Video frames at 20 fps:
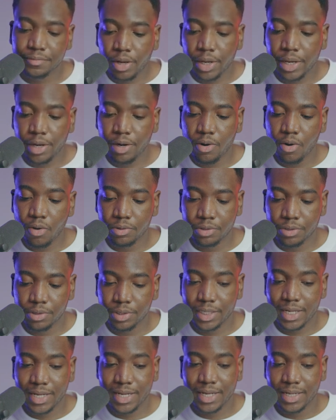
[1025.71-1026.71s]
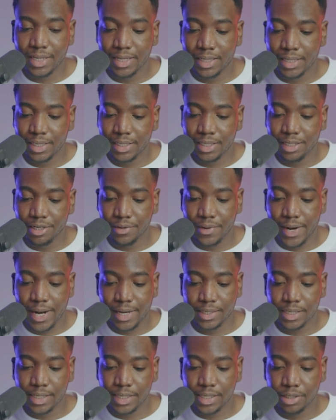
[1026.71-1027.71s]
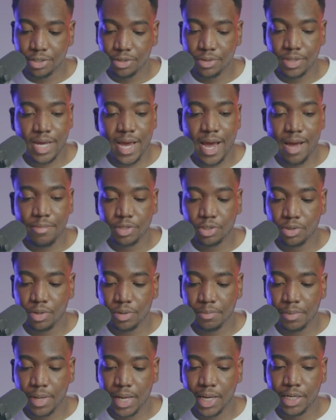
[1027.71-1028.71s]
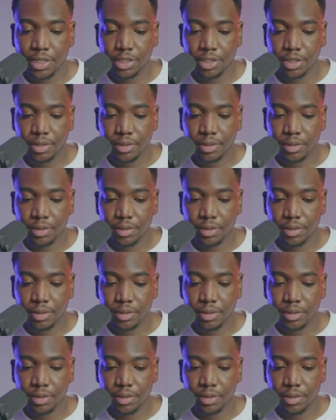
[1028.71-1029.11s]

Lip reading: You can also see a direct link to the Amazon page